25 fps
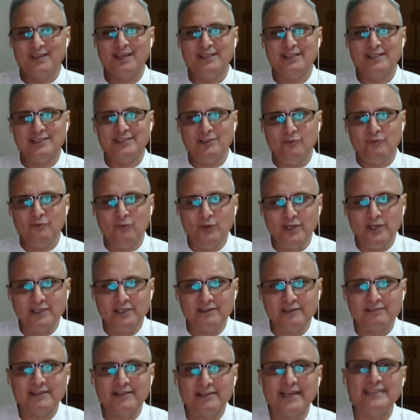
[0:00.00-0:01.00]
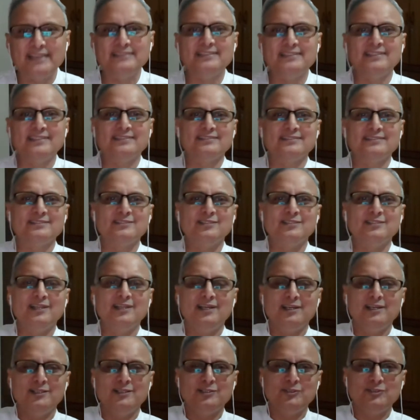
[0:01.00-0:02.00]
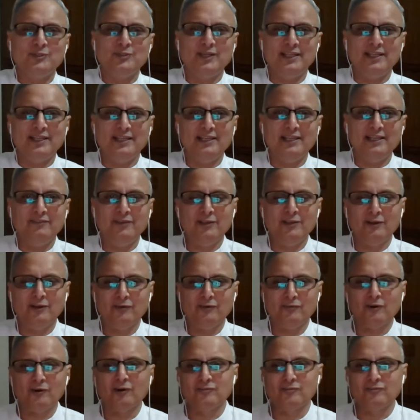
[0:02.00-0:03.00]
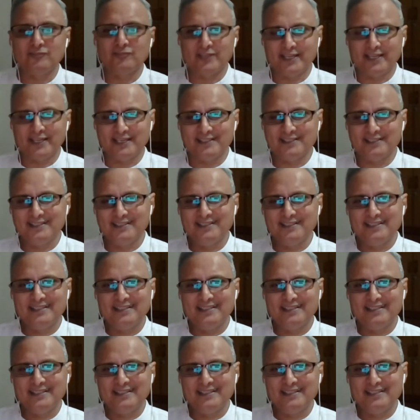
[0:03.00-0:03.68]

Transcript: And the work rises to a level of offering.